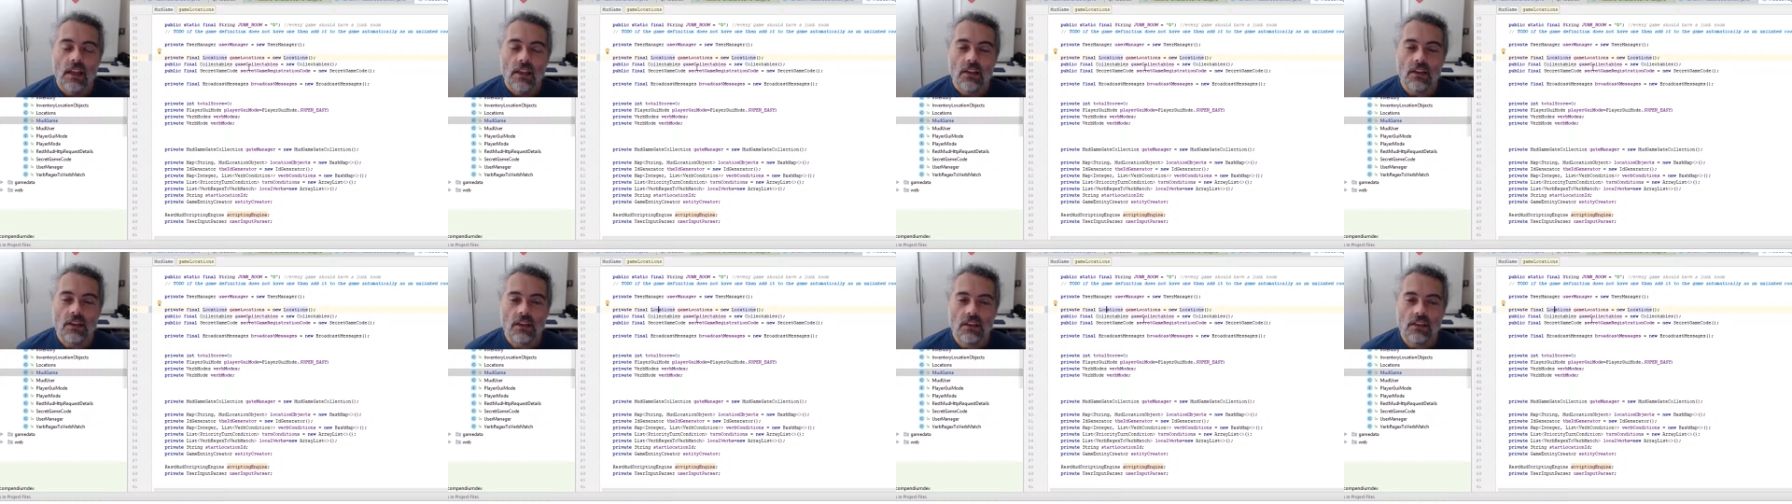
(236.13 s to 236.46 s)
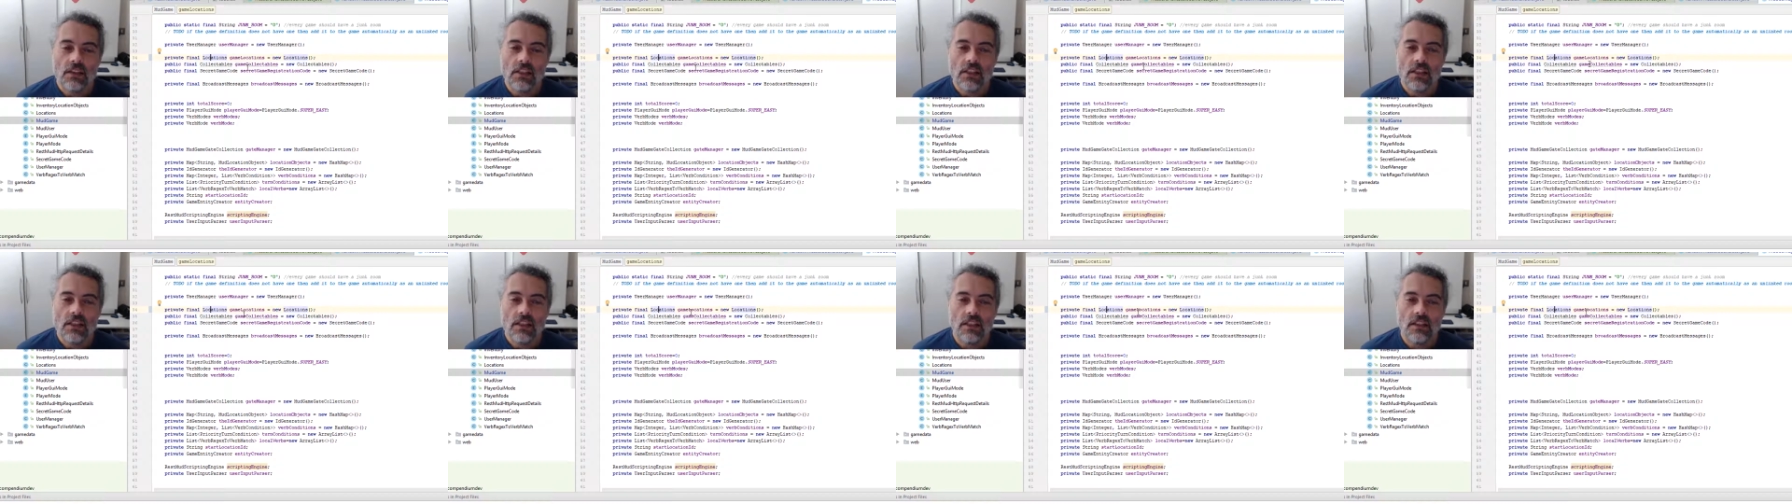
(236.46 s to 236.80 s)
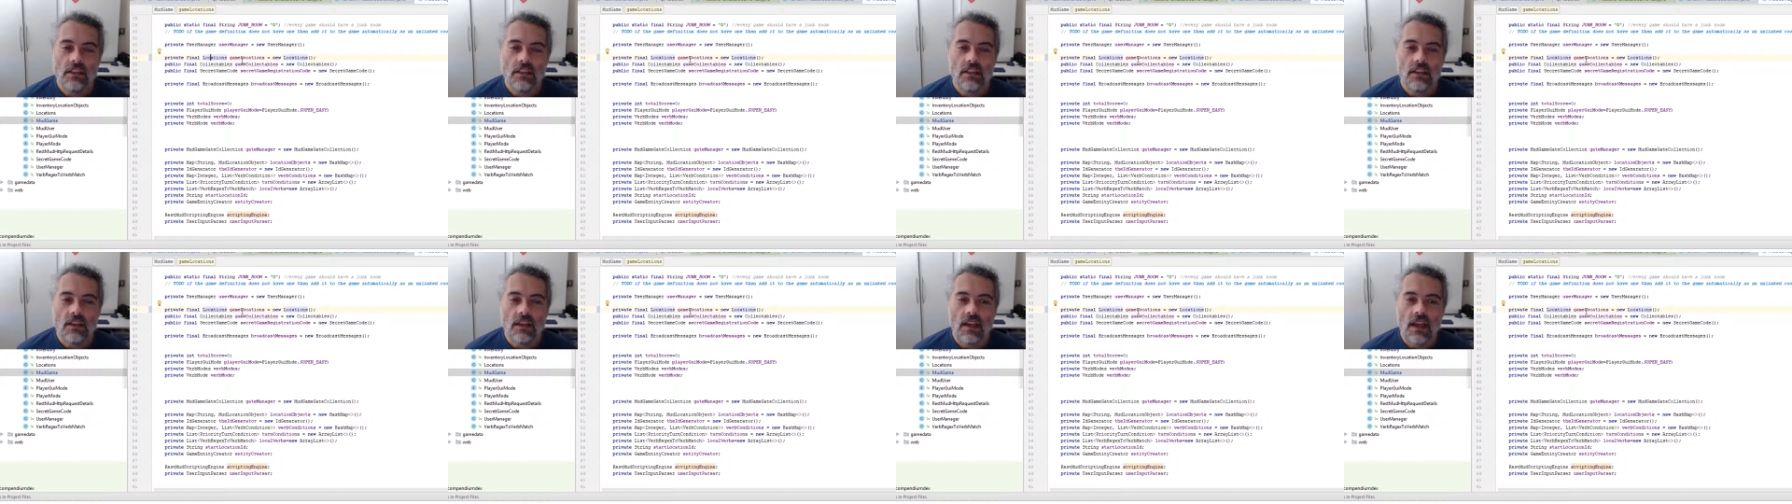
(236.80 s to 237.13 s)
you can see
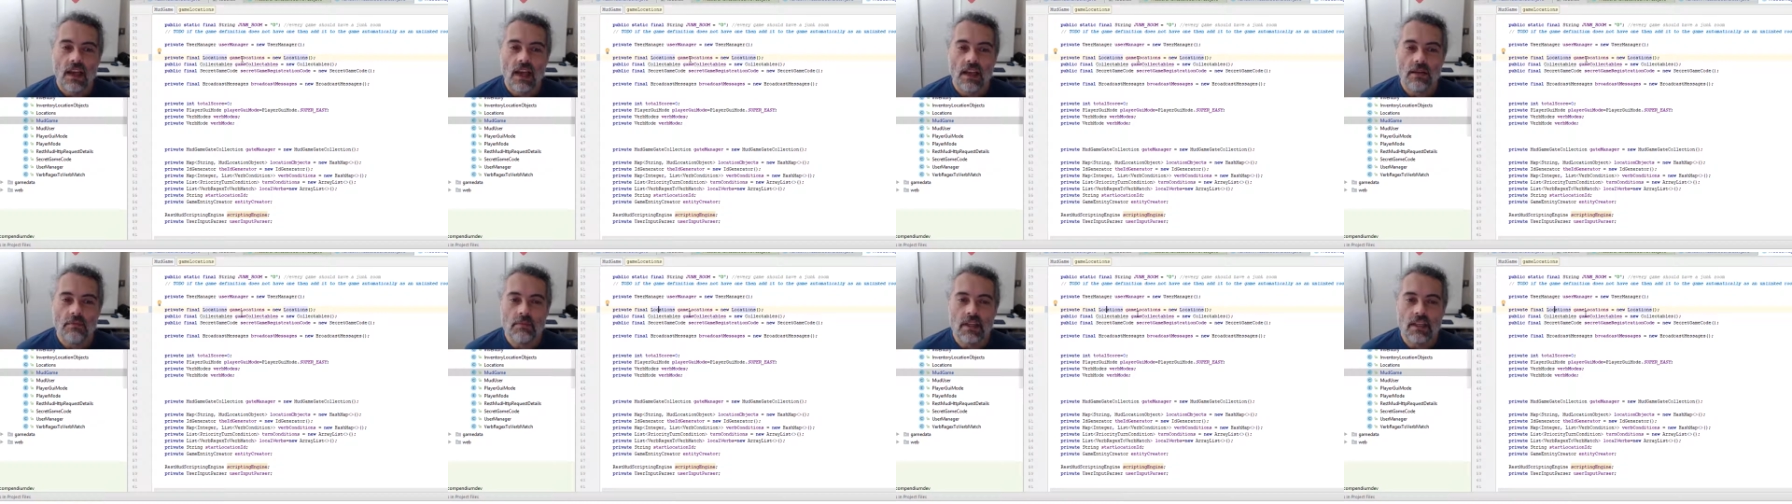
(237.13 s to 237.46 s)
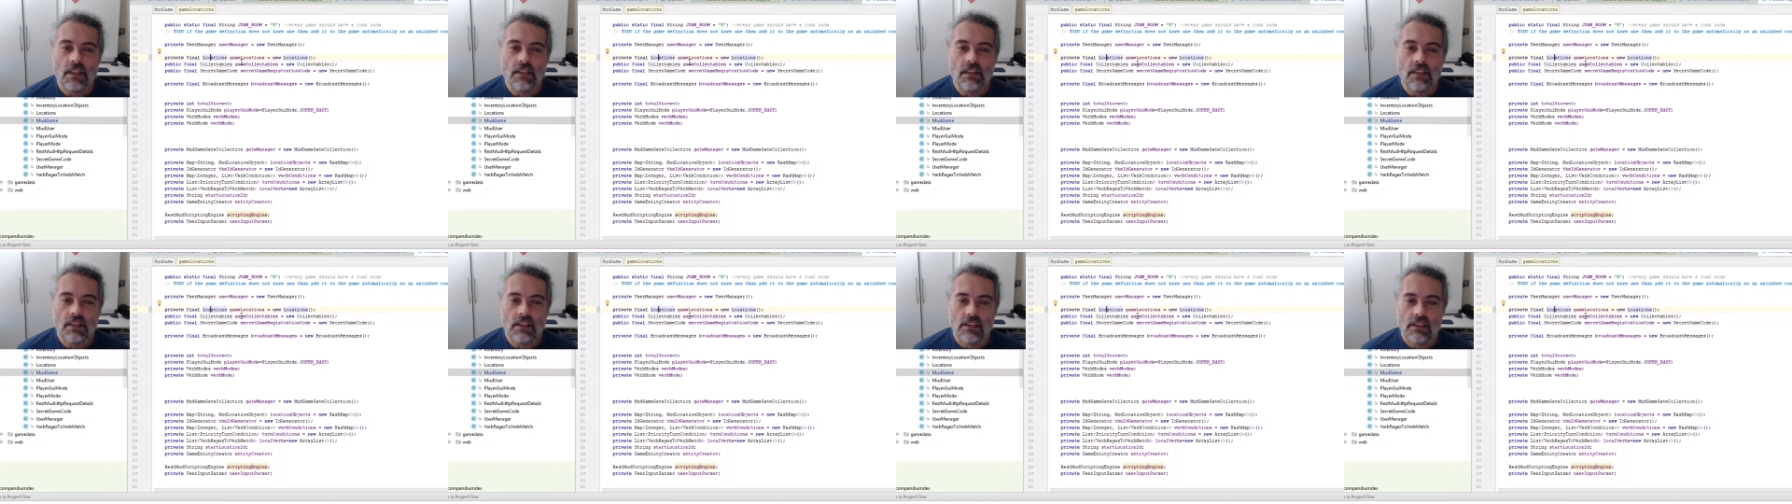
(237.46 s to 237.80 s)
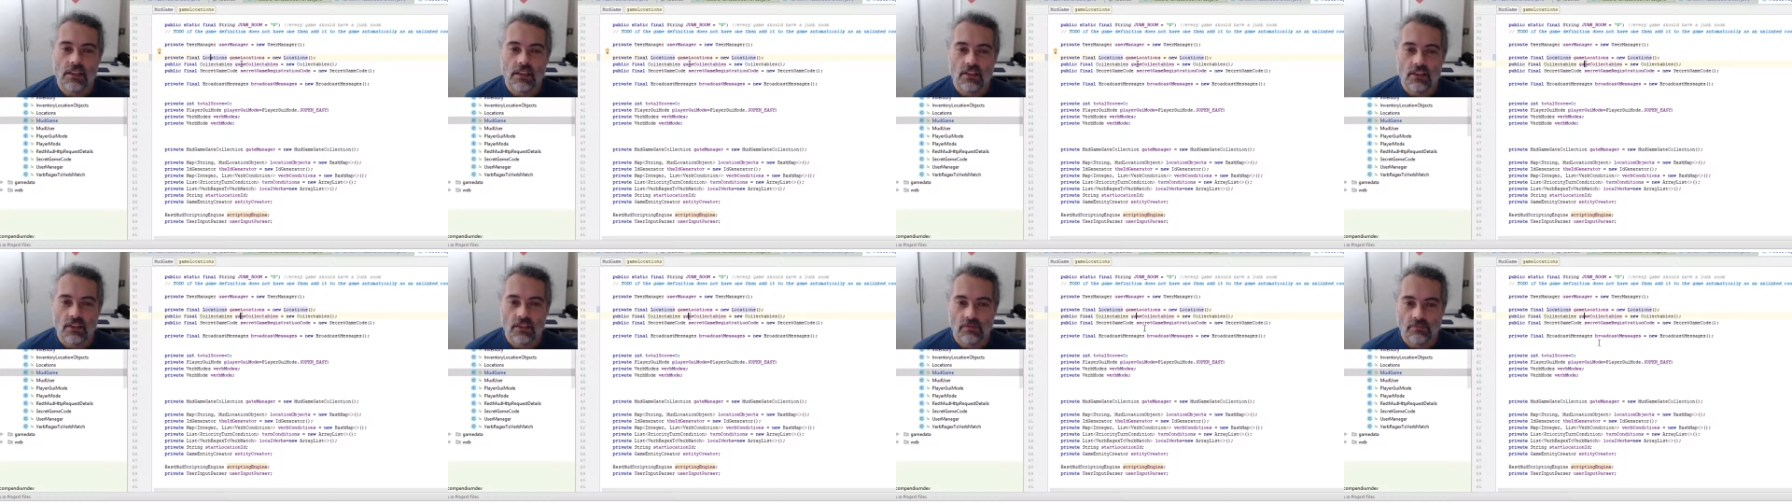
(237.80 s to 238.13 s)
here that I made a
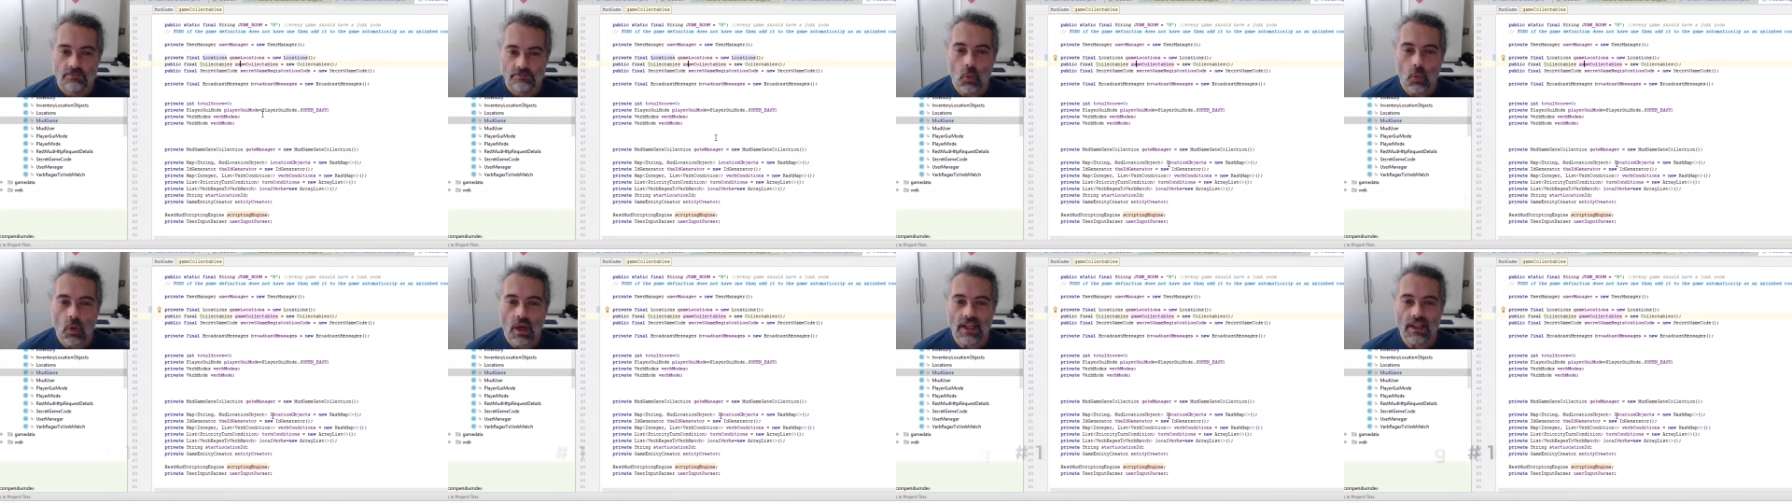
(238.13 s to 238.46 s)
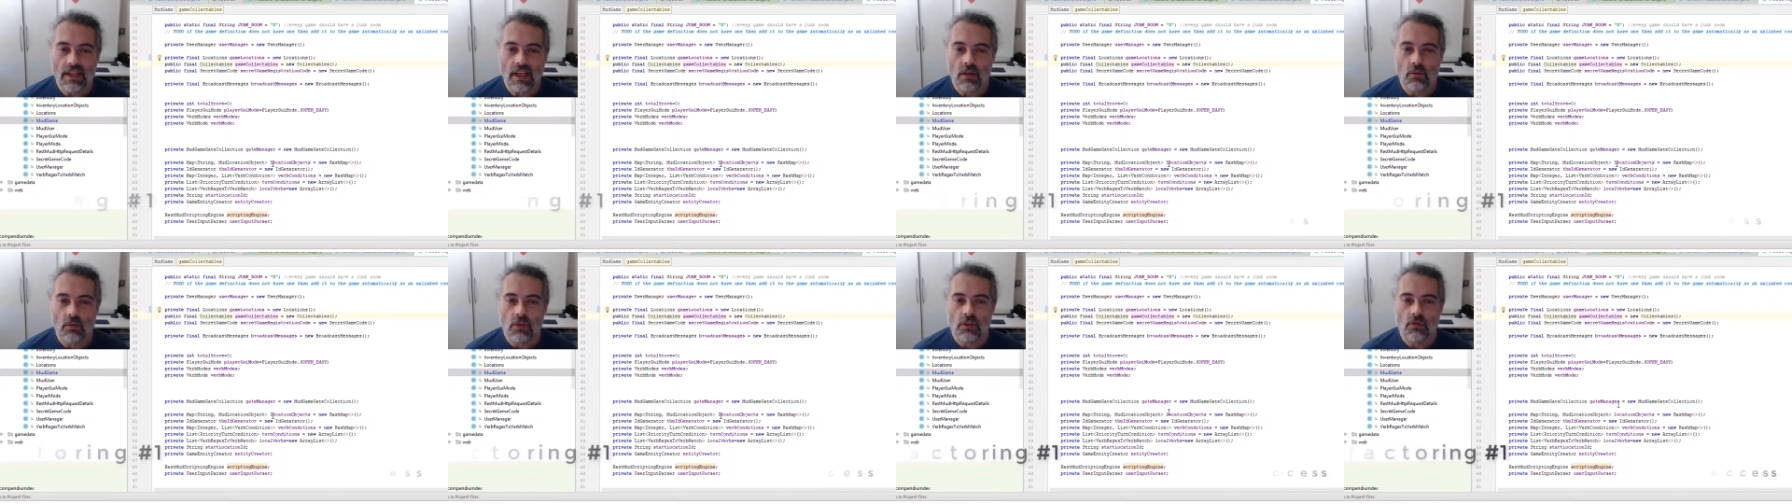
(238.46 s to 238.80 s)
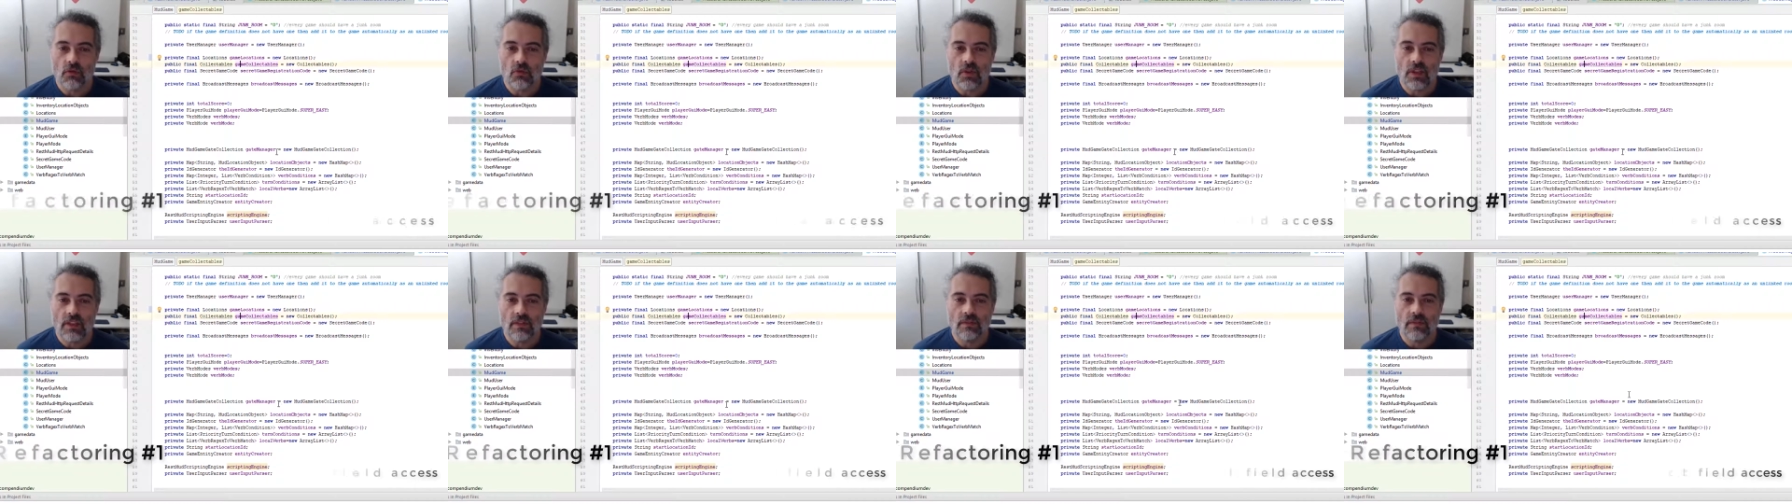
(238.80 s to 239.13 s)
decision when I was
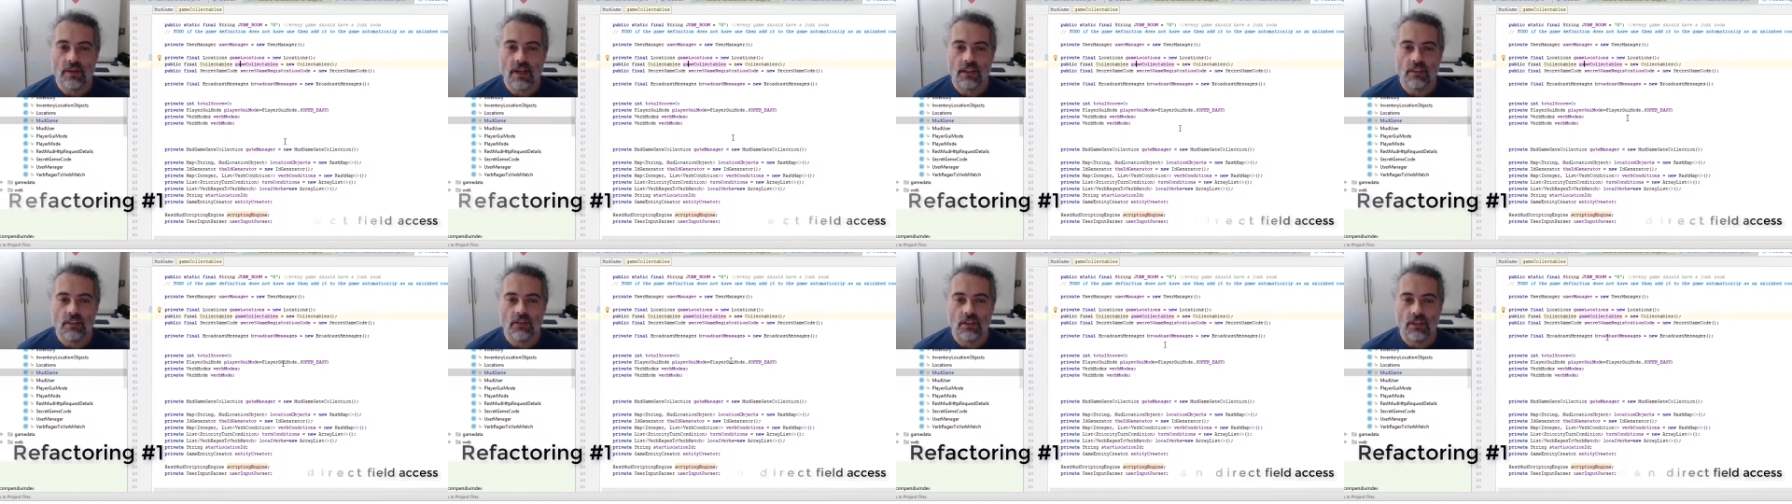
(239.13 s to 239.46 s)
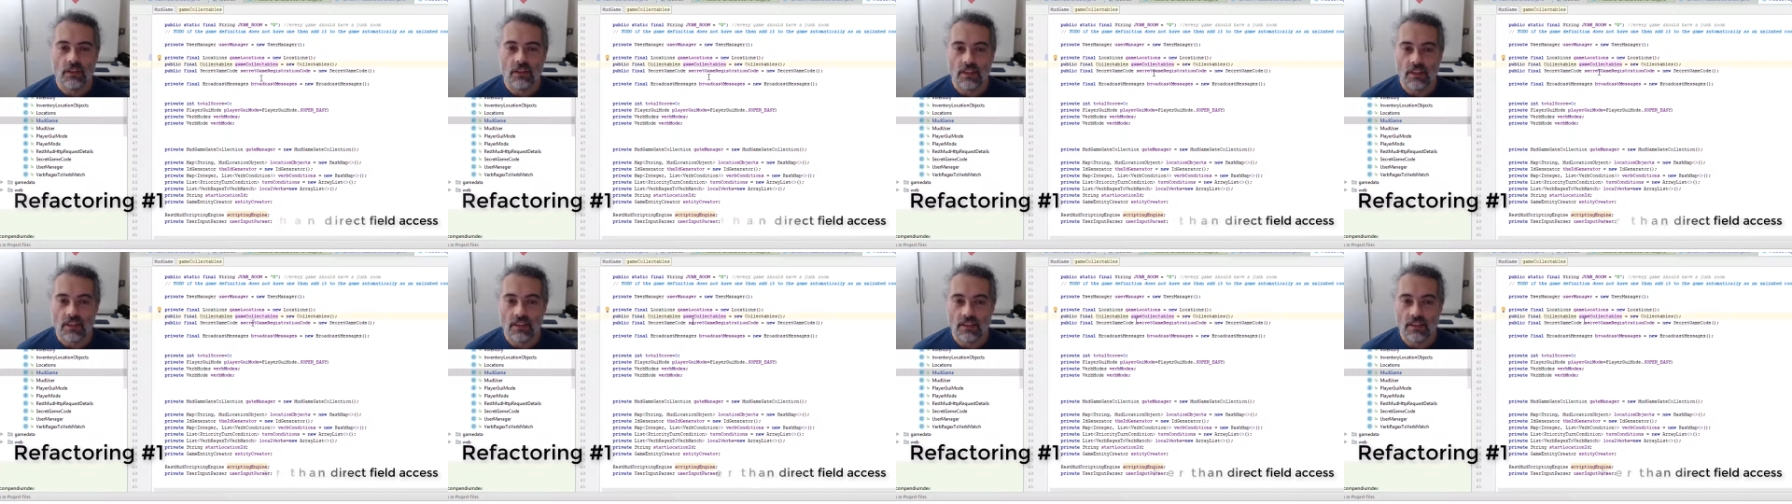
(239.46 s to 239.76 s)
refactoring the